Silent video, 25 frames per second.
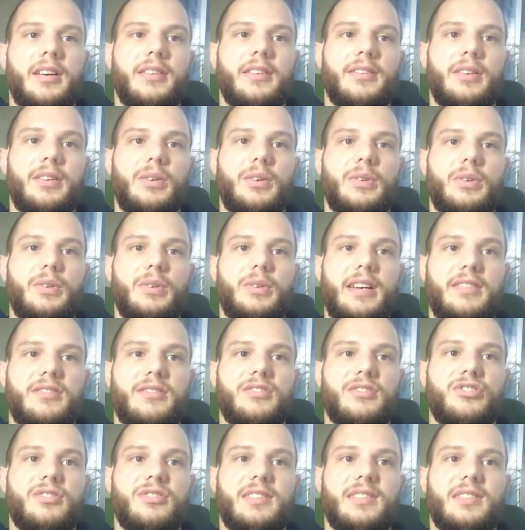So there's
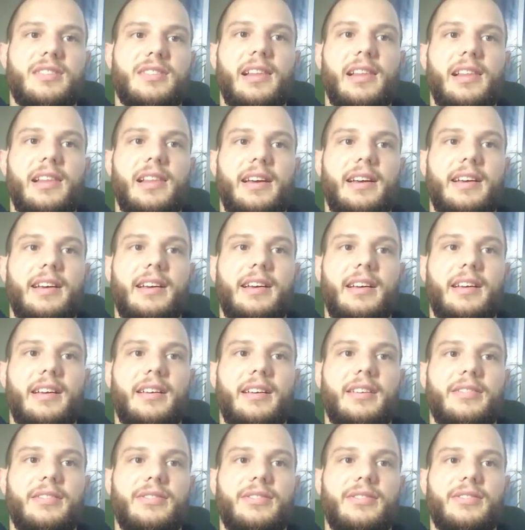still
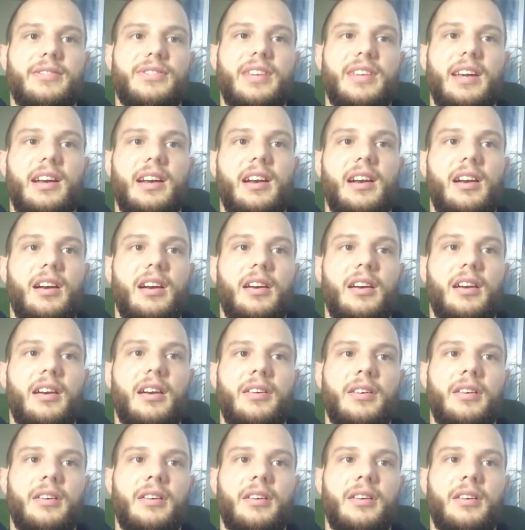a single